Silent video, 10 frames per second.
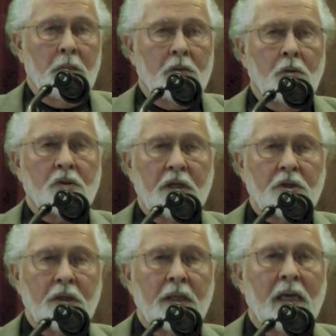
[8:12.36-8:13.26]
There's no such
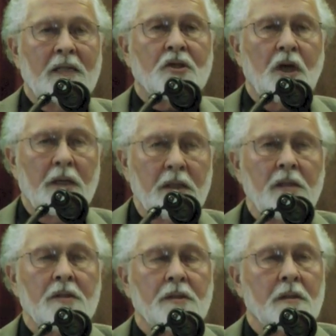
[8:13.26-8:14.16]
thing as
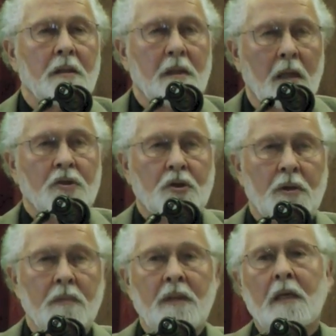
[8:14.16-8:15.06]
Chinese
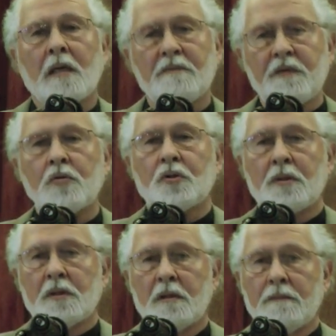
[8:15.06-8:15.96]
culture without
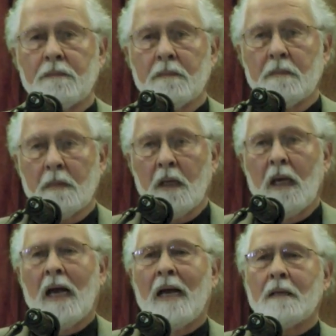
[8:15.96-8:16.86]
Confucianism.
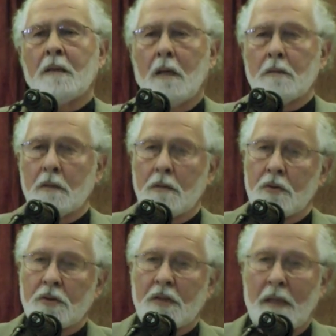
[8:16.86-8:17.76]
And
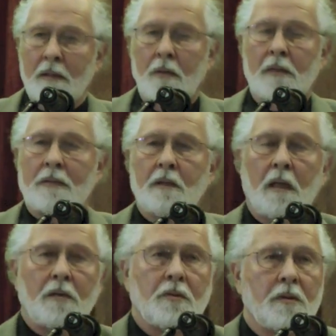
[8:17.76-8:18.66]
we'll just go down the
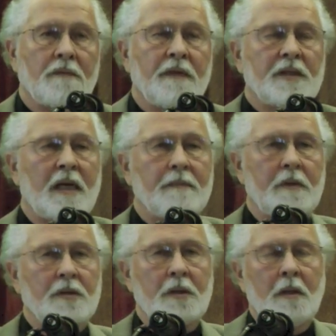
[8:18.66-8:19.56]
line to give
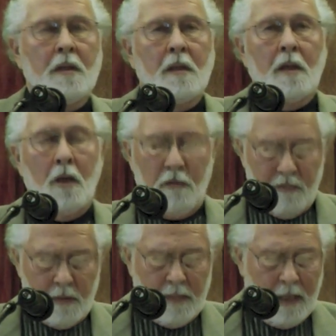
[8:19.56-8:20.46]
examples all
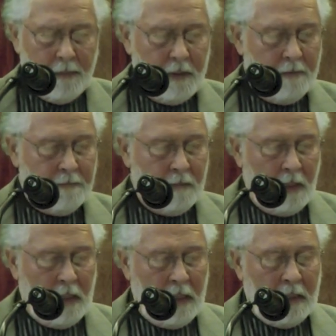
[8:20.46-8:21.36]
over the map.
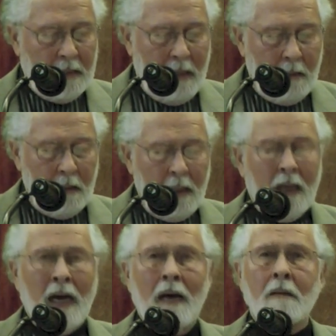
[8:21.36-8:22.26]

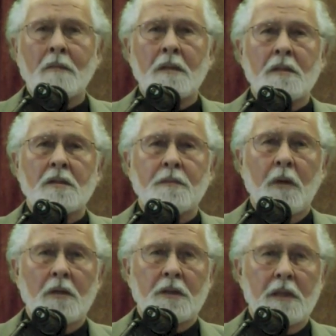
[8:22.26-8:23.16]
Now, how did this
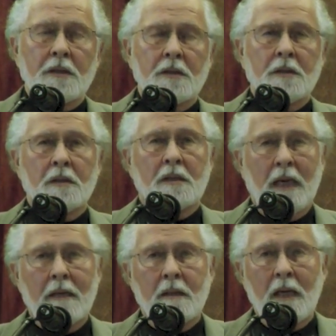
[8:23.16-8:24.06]
process
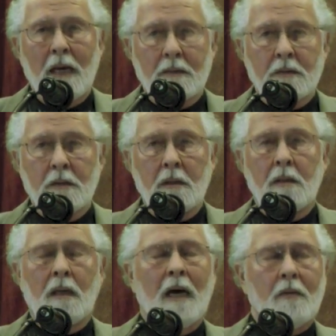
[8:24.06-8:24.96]
carry out?
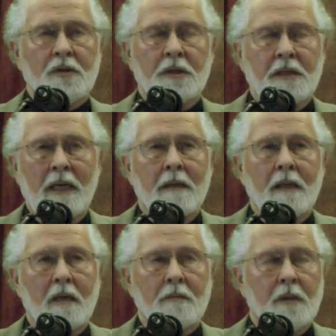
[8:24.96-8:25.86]
How was it
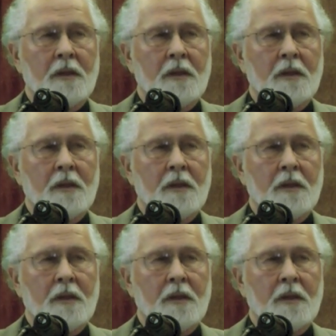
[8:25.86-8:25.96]
carried out?